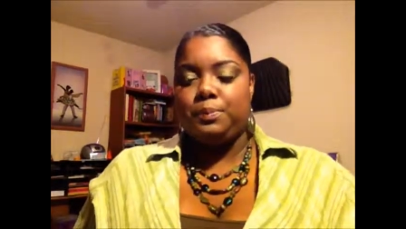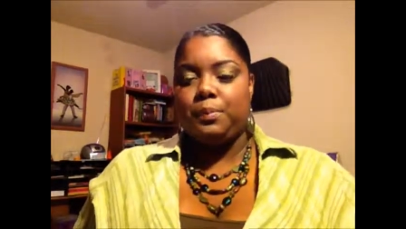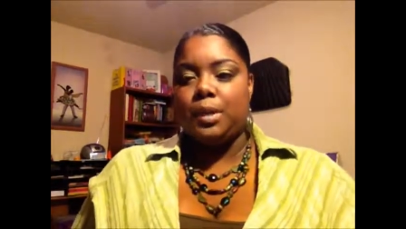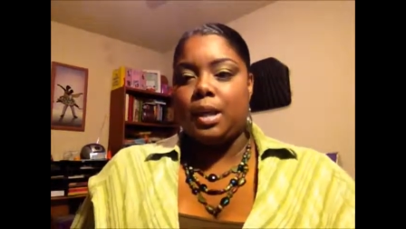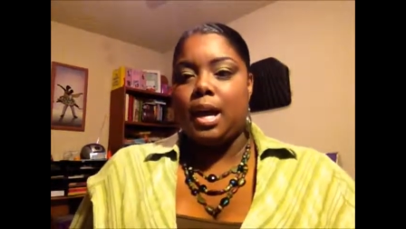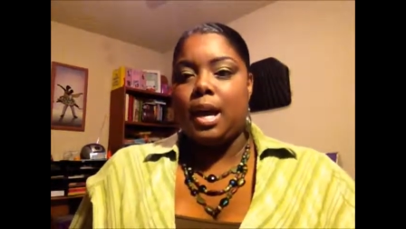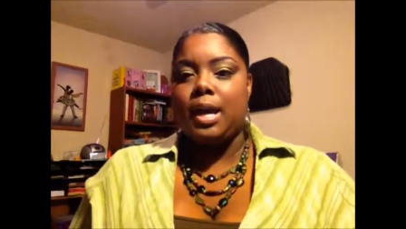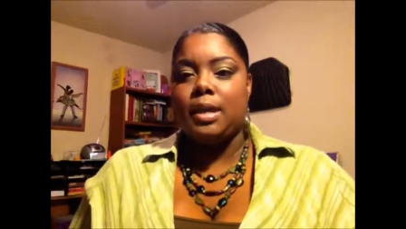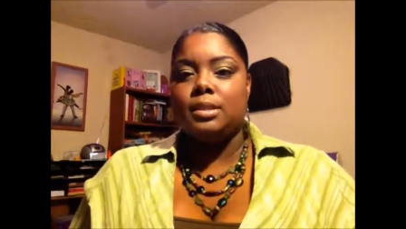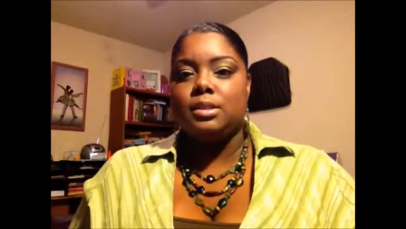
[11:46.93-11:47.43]

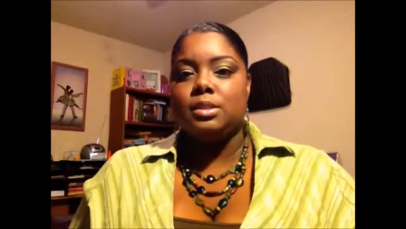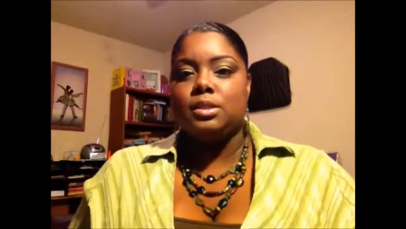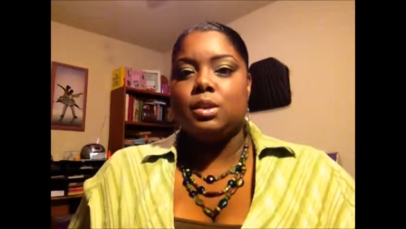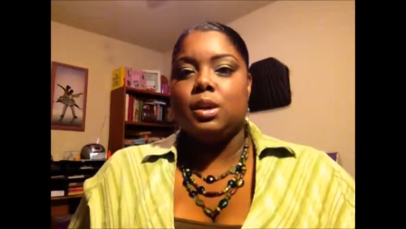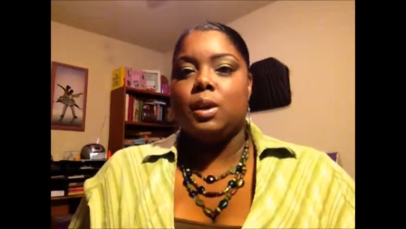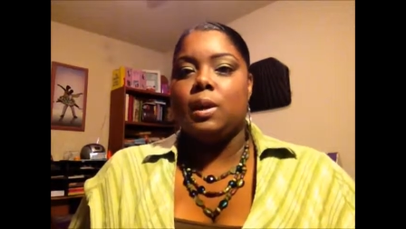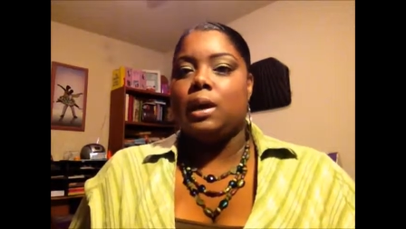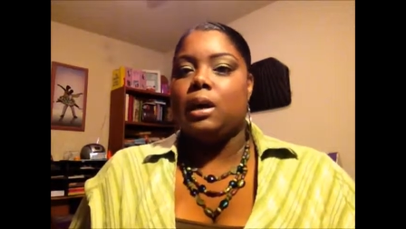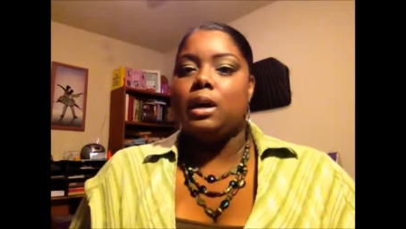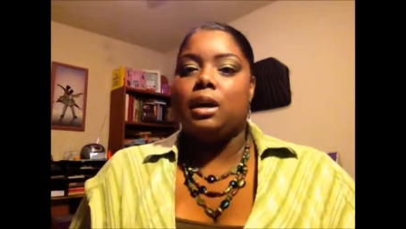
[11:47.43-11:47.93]
cotton
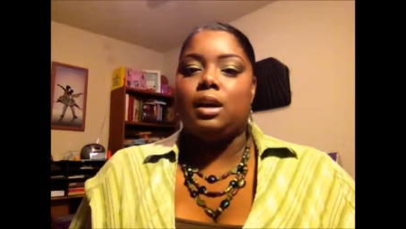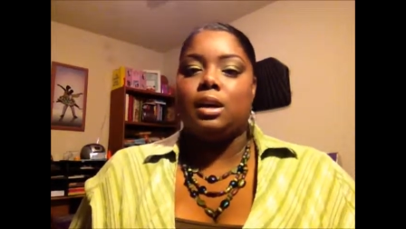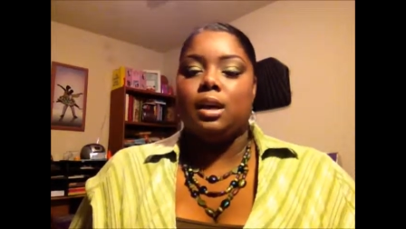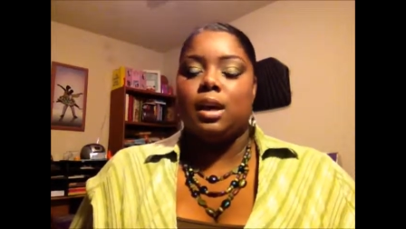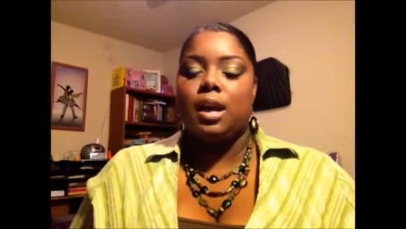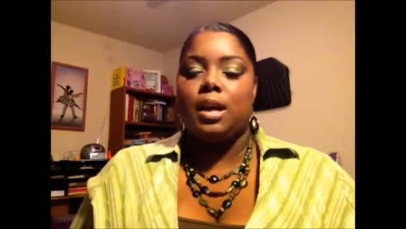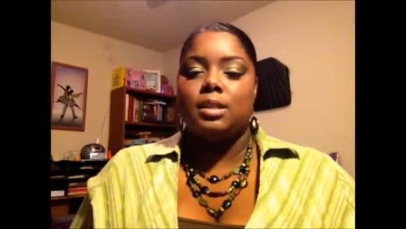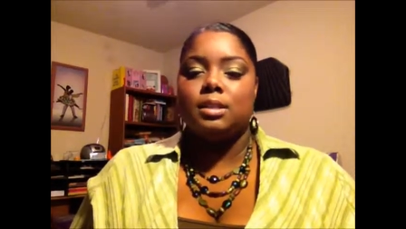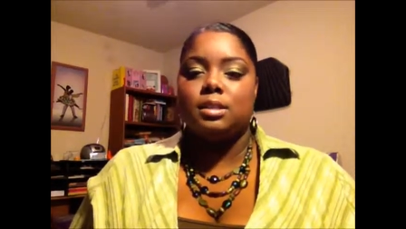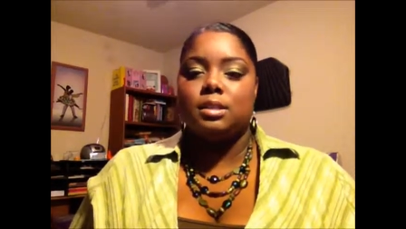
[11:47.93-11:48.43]

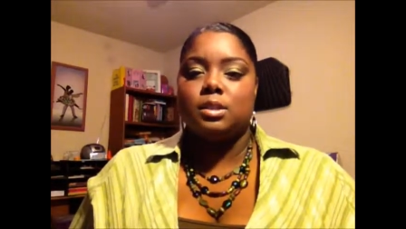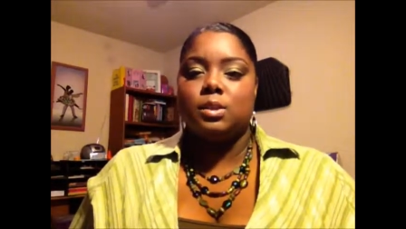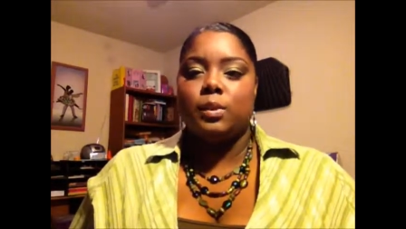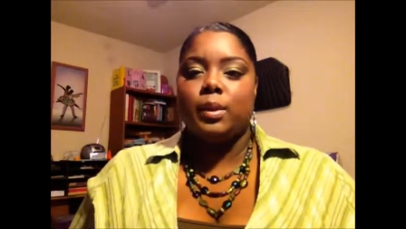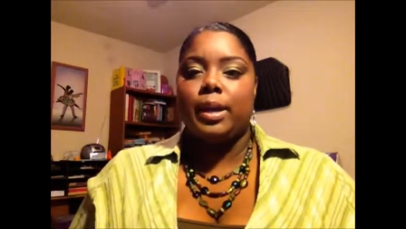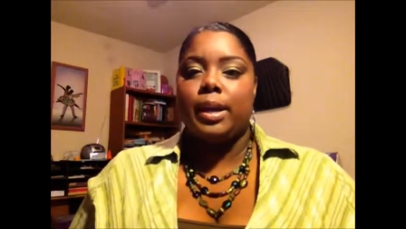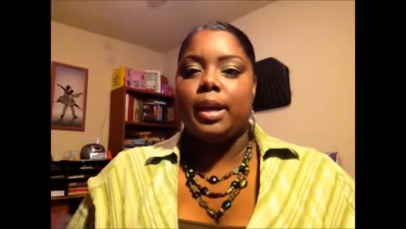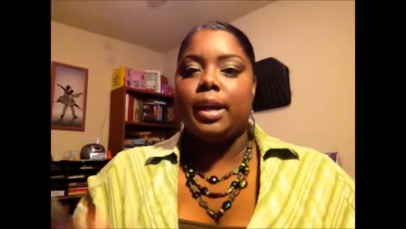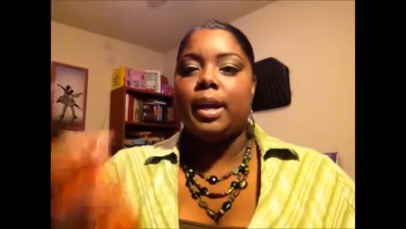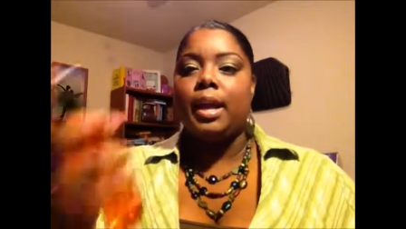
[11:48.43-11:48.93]

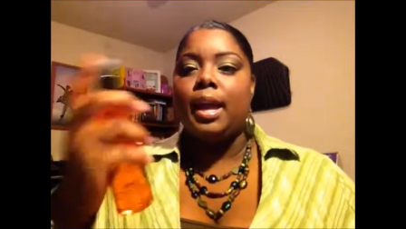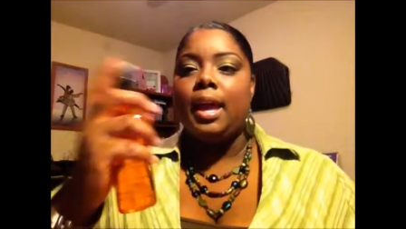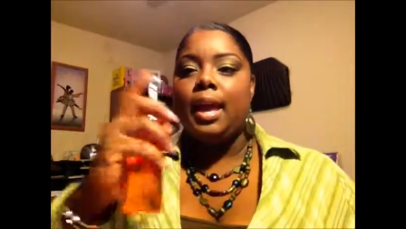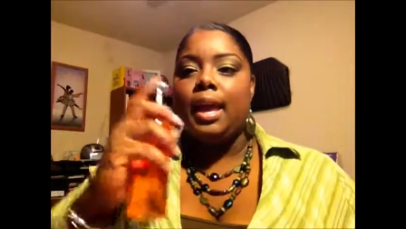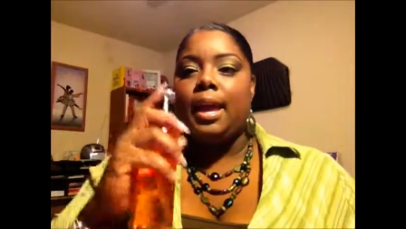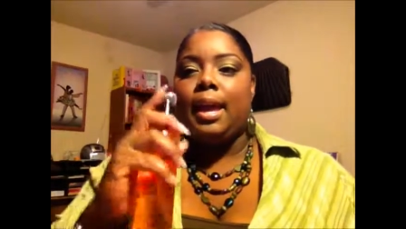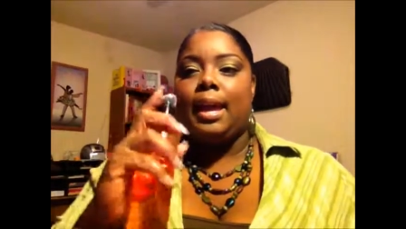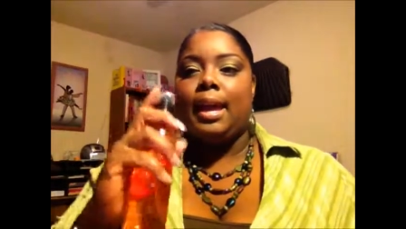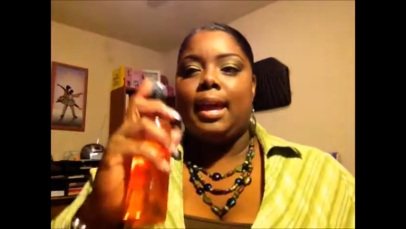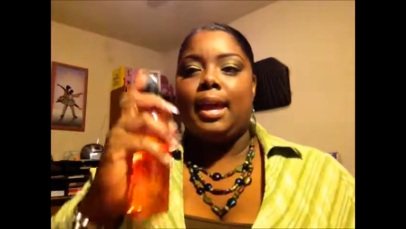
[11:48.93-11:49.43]
square,
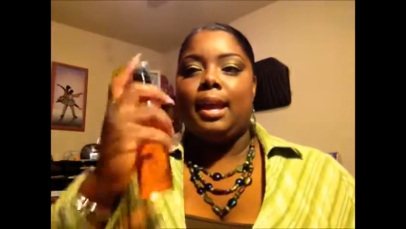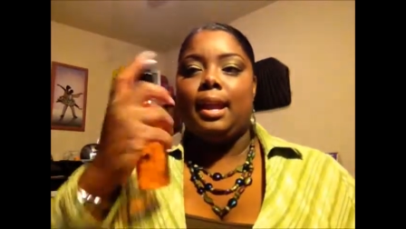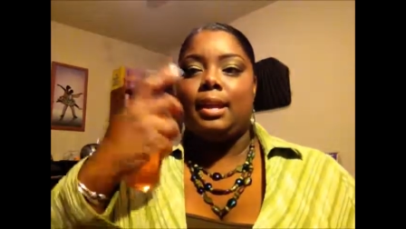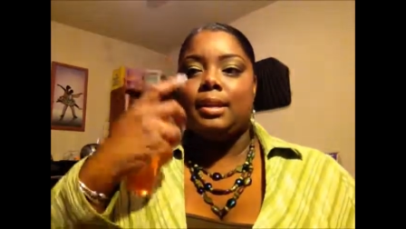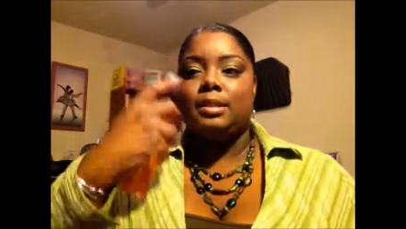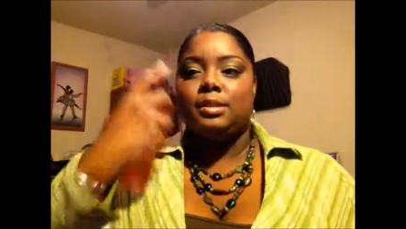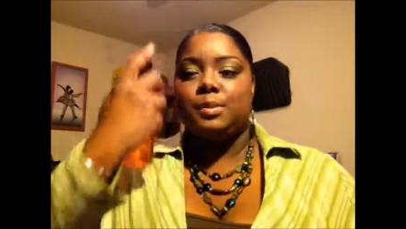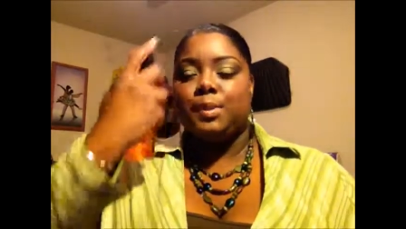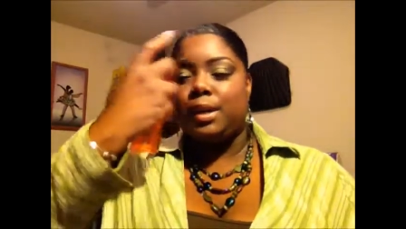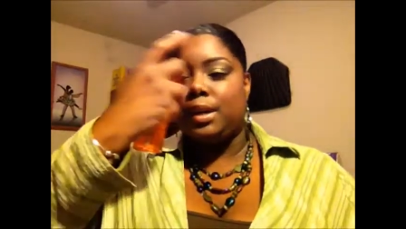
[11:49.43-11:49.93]
and I
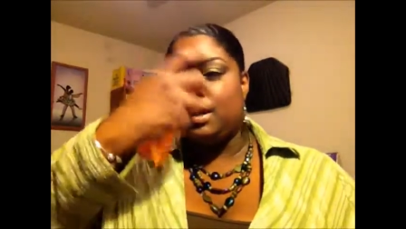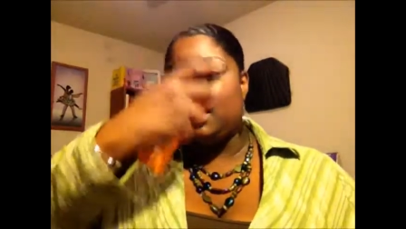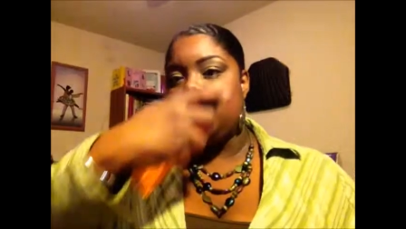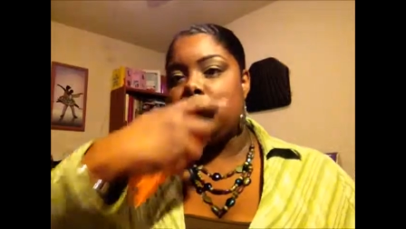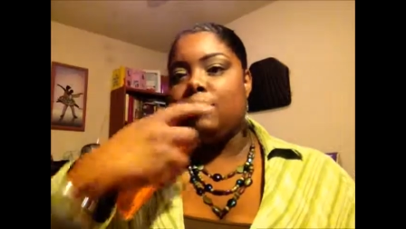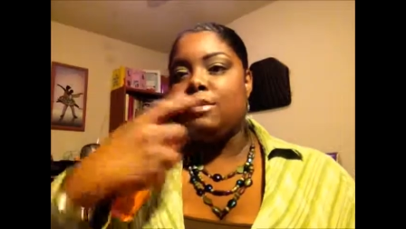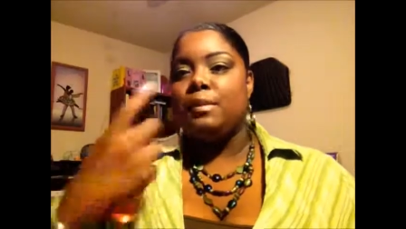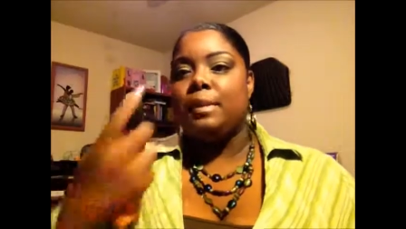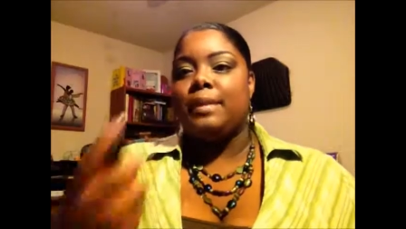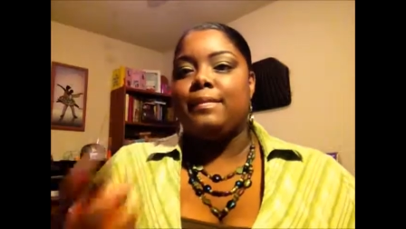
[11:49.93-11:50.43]
just put it all
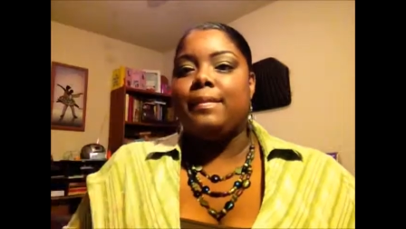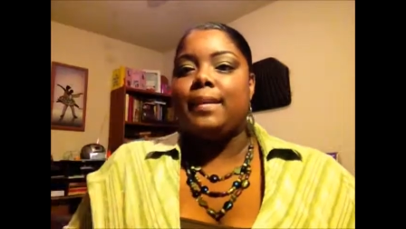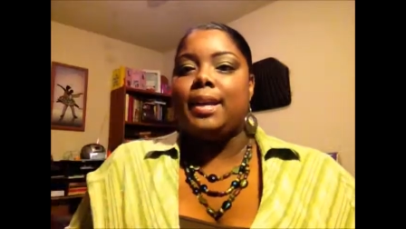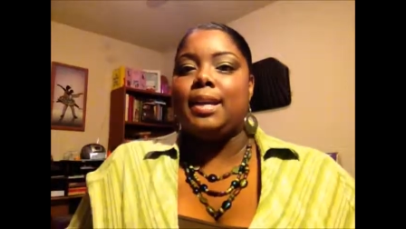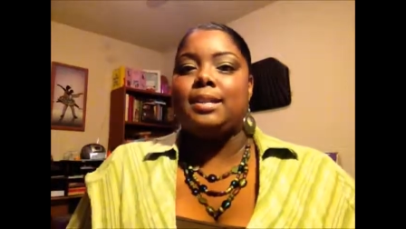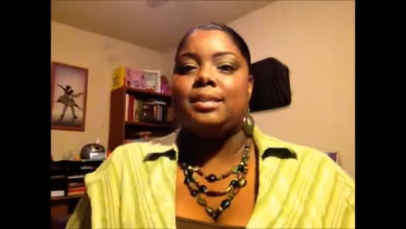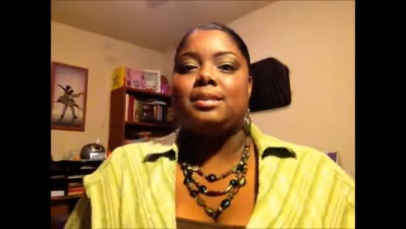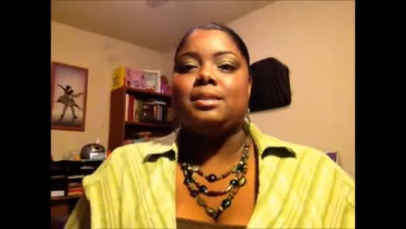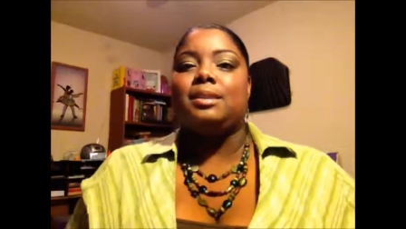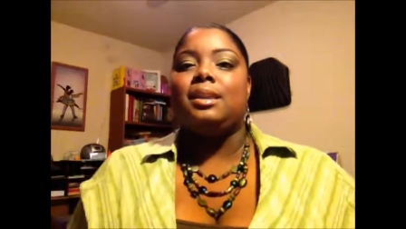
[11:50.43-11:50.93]
over my
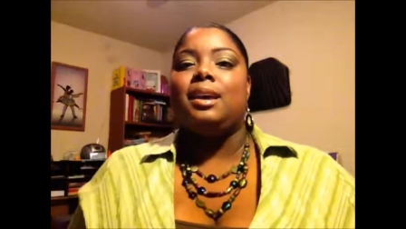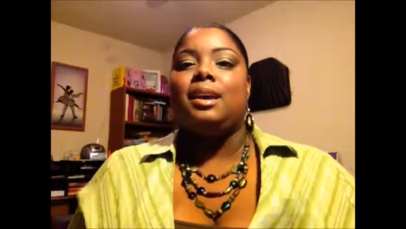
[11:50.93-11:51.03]
face.